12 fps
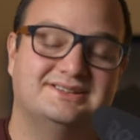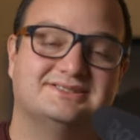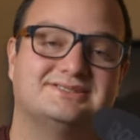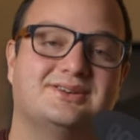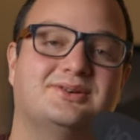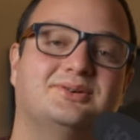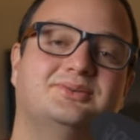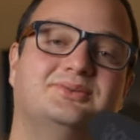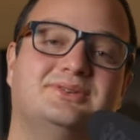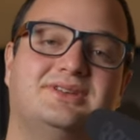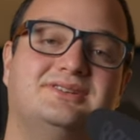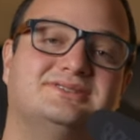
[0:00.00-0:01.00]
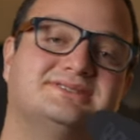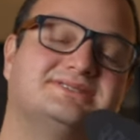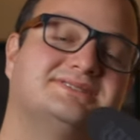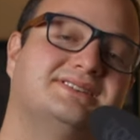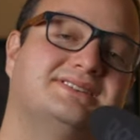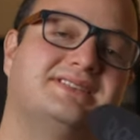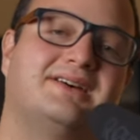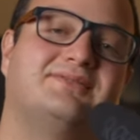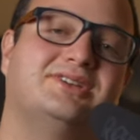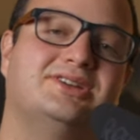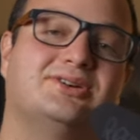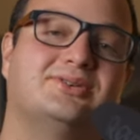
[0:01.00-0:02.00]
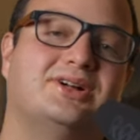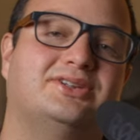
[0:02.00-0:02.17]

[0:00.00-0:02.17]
So here's that video.